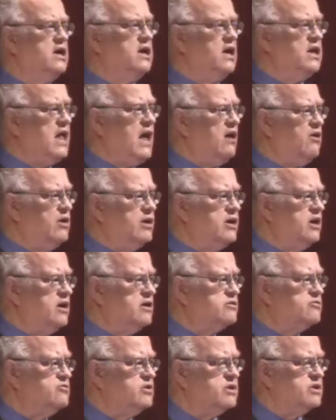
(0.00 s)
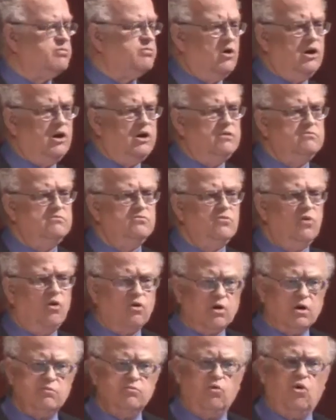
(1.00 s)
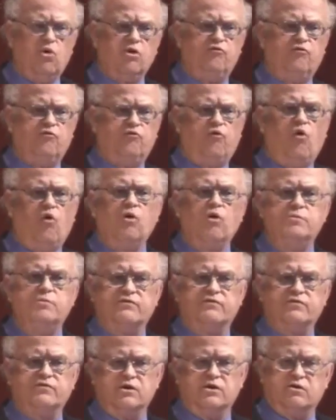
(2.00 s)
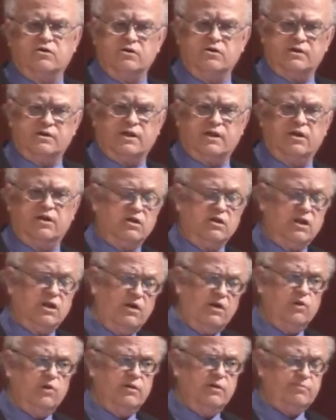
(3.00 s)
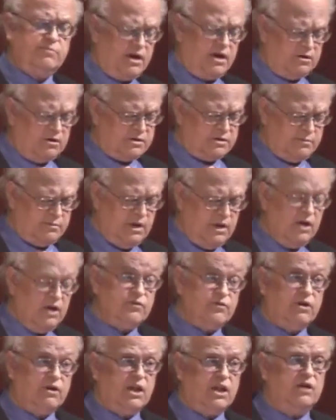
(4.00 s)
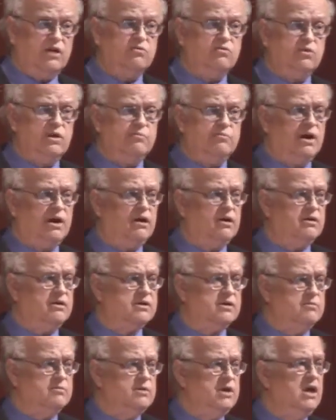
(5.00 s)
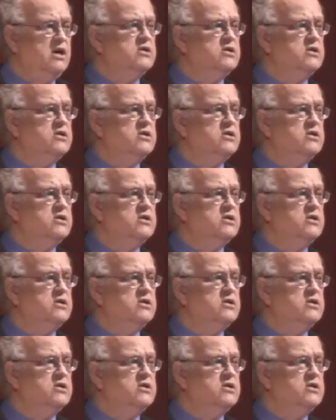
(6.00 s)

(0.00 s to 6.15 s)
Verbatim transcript: allowing us to exploit more and more forms of concurrency or lightweight parallelism, very lightweight parallelism,